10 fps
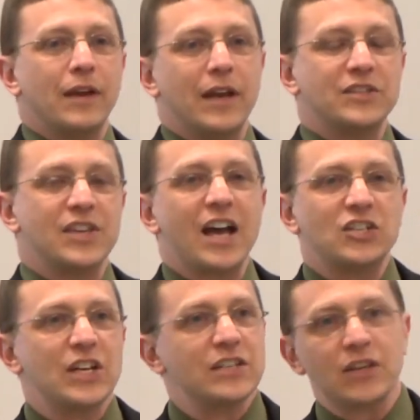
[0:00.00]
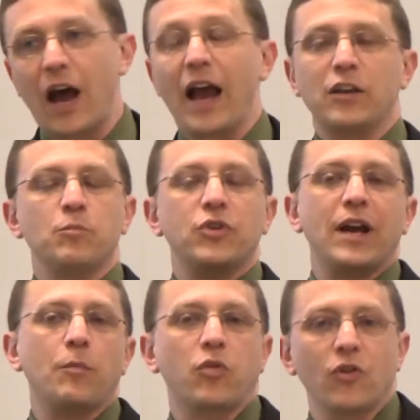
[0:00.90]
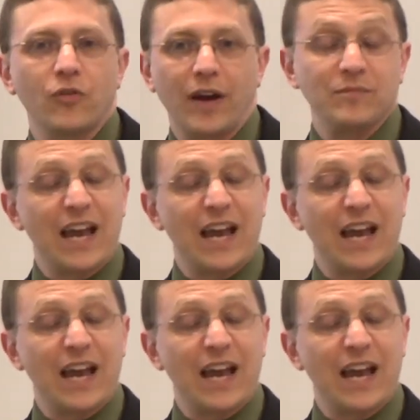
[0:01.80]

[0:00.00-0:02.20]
it's not just I can put out programs.